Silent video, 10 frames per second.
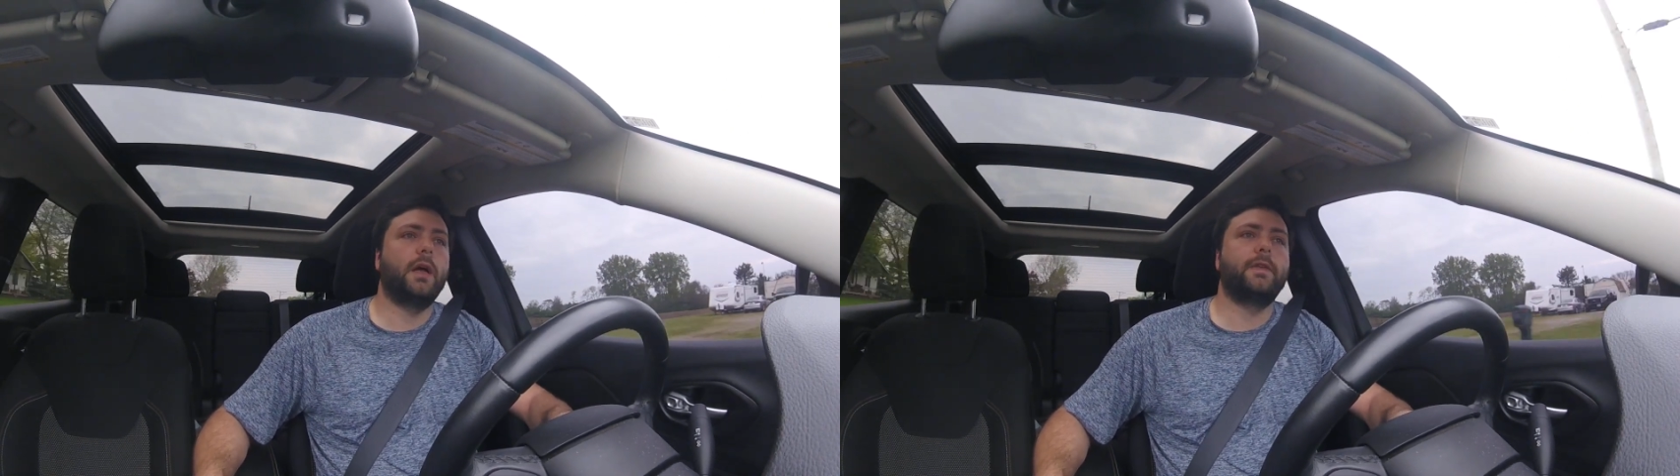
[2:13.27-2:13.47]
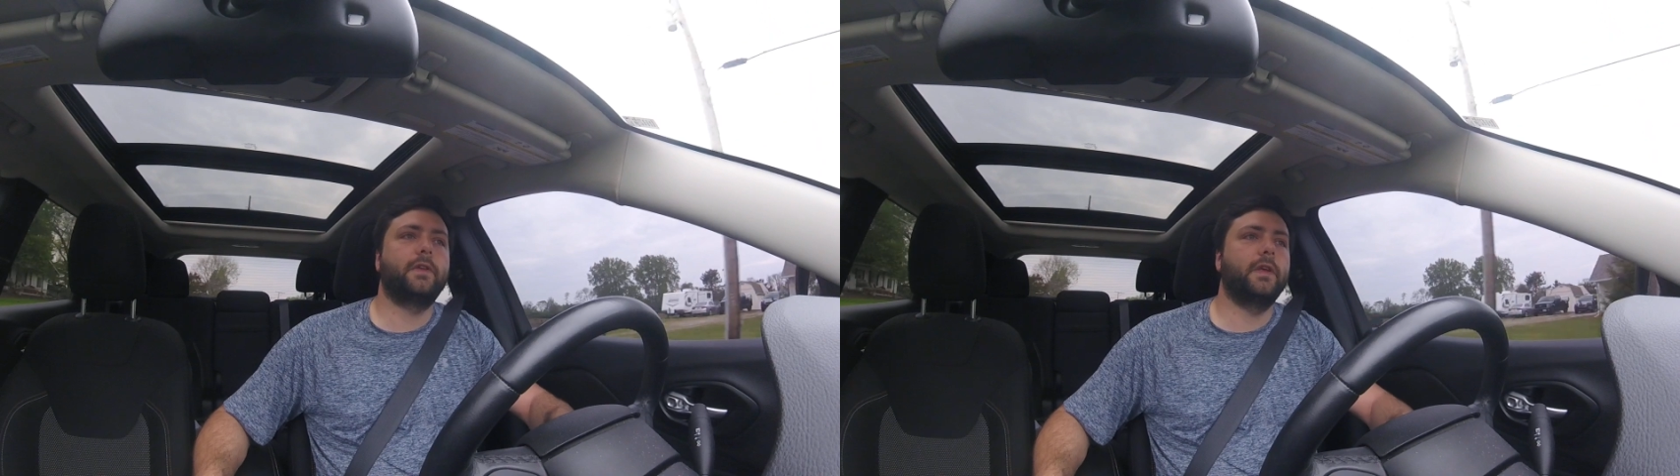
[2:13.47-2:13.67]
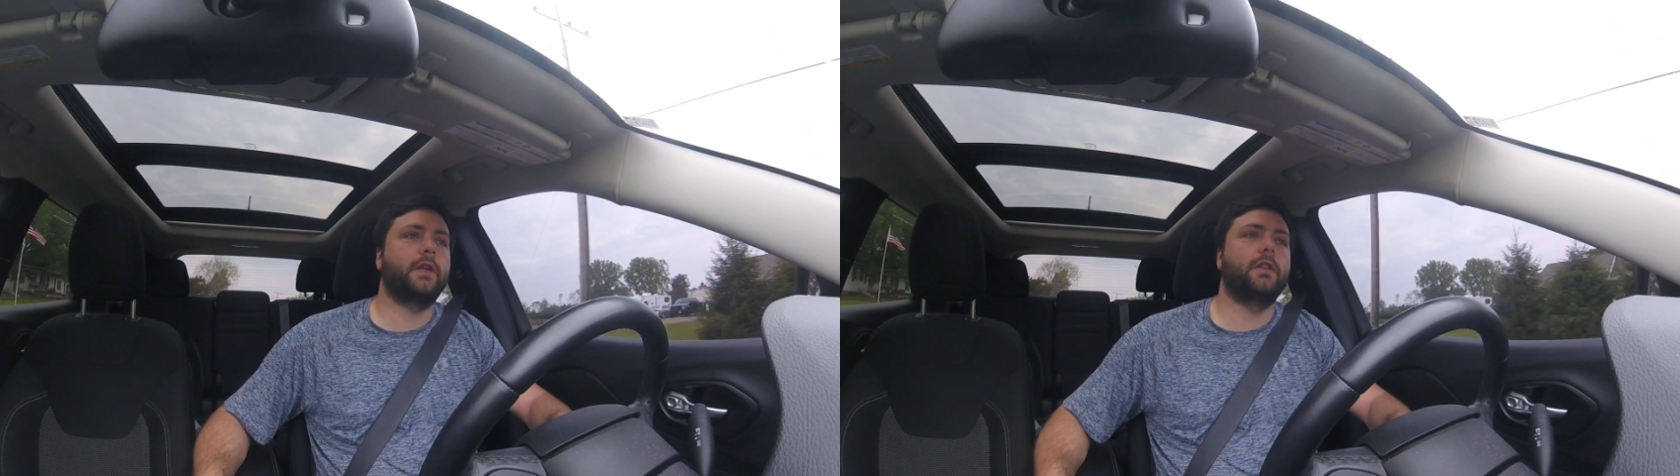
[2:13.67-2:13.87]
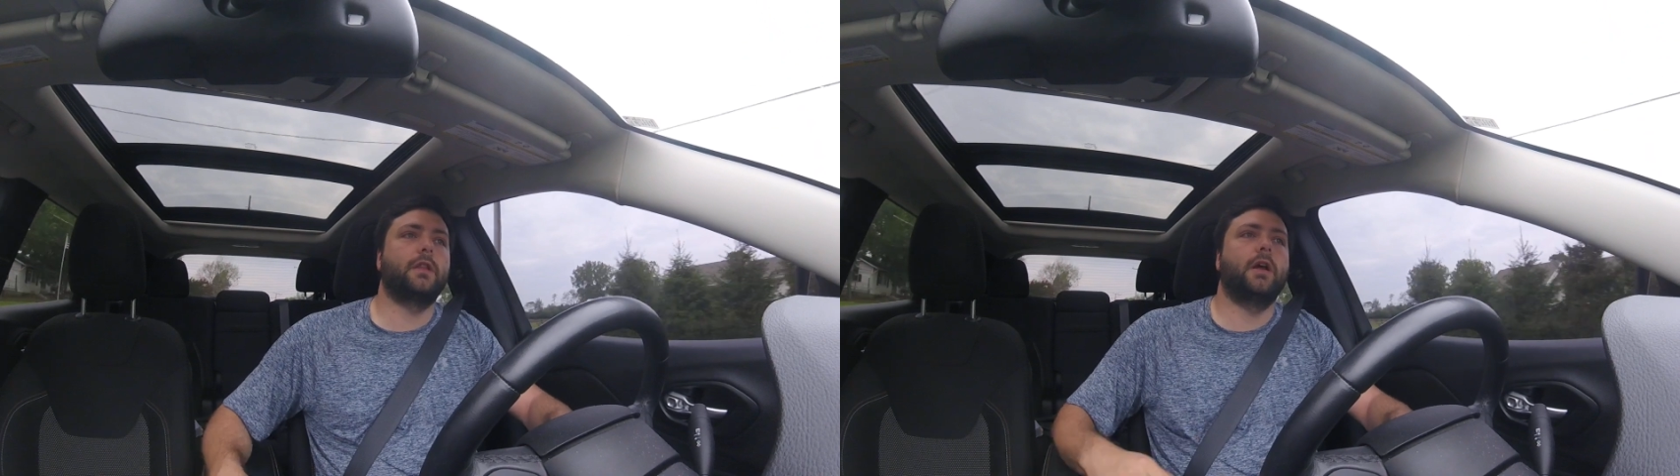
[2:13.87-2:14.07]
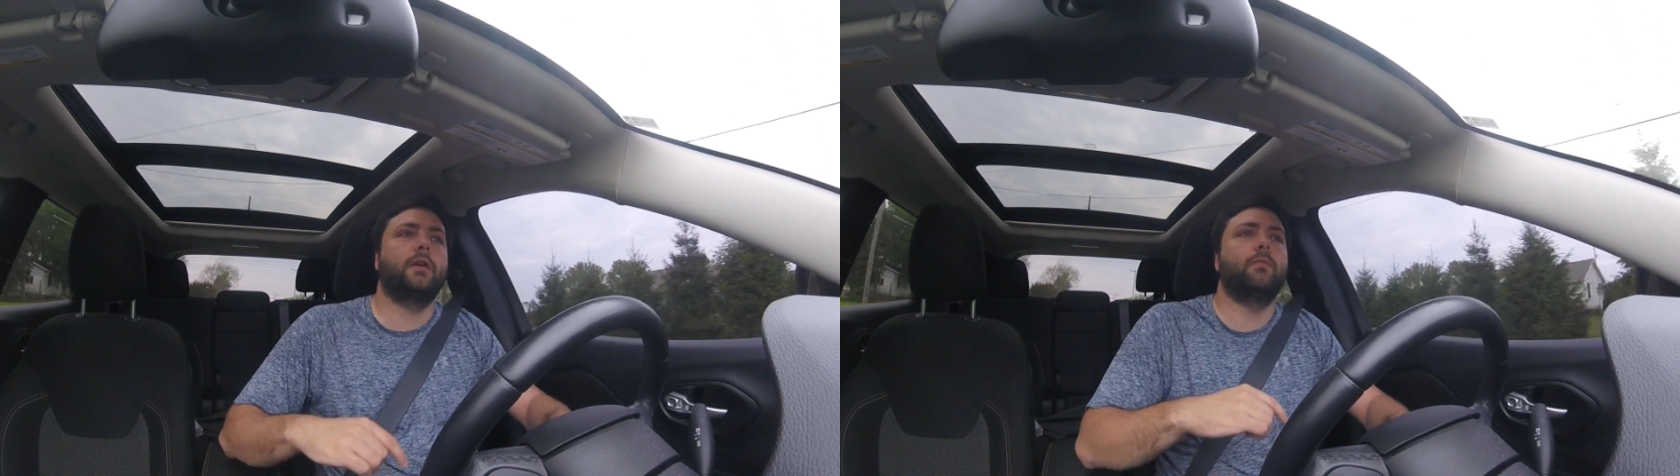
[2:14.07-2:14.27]
I take a
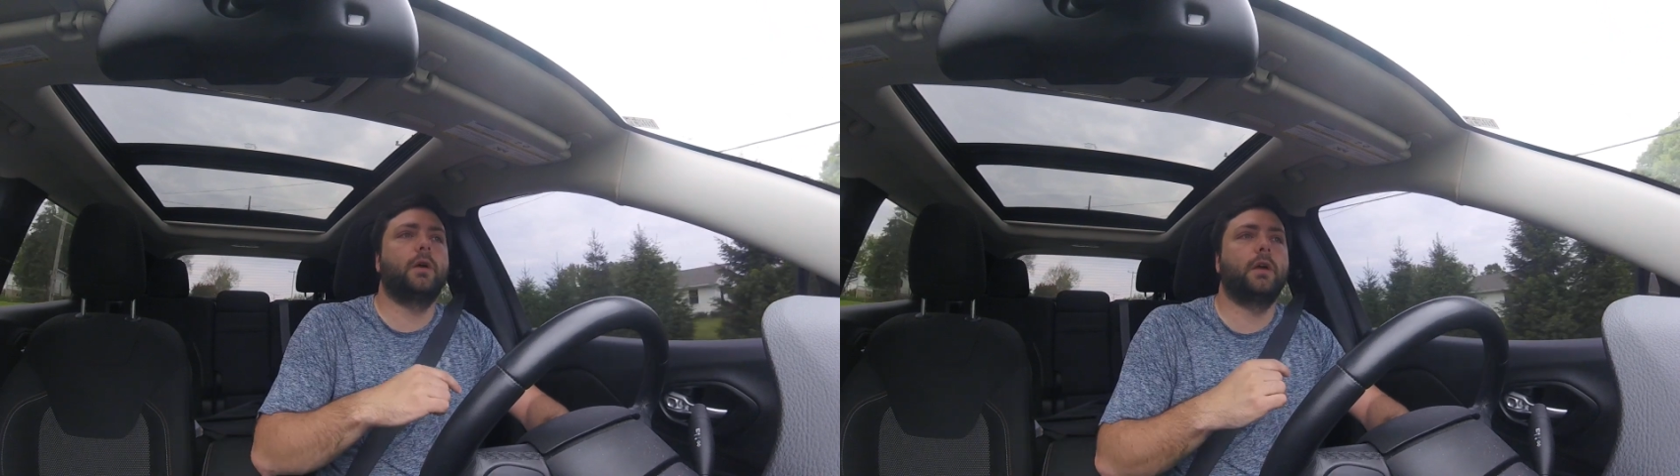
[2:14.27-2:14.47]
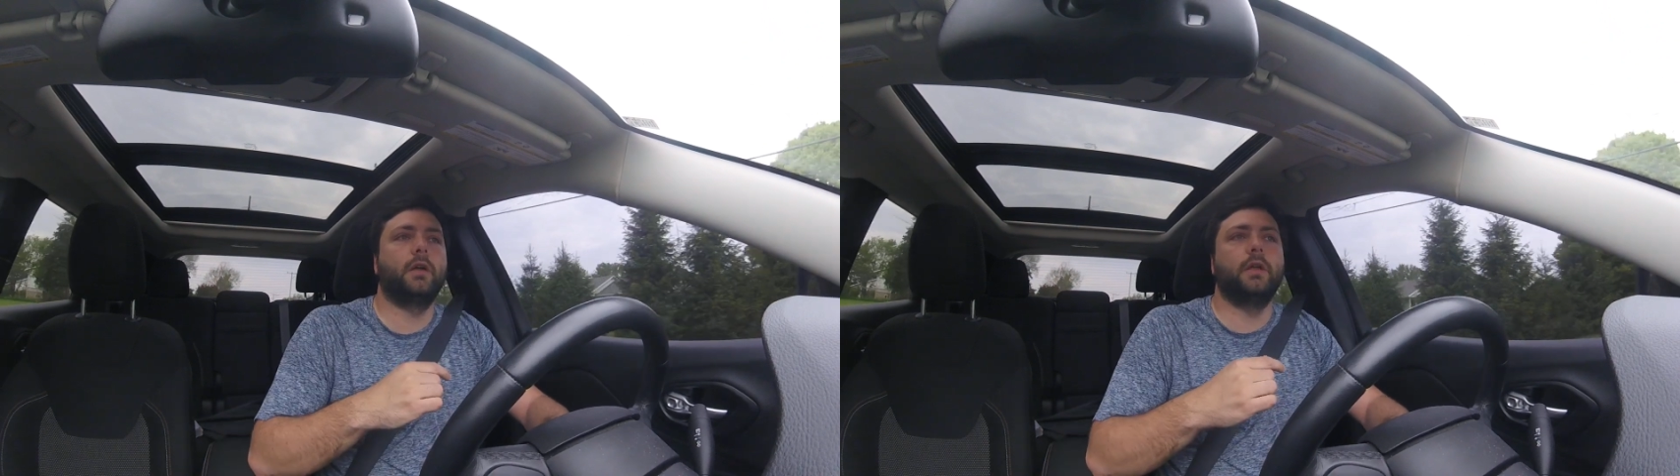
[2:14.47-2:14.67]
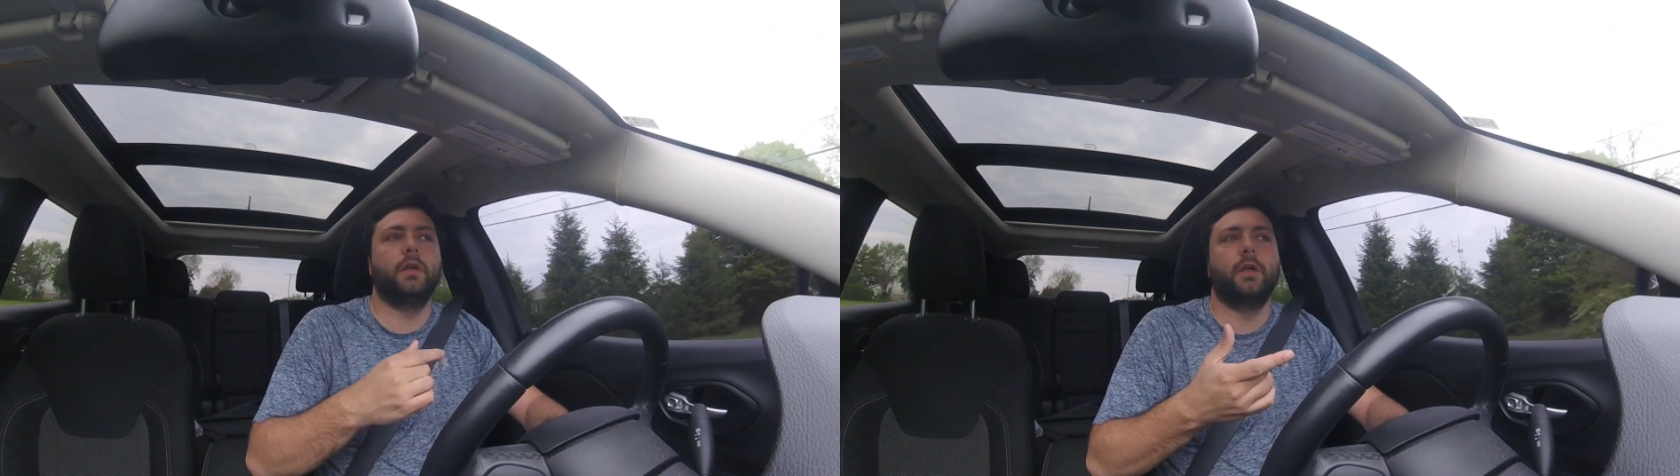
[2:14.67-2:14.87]
lot of my,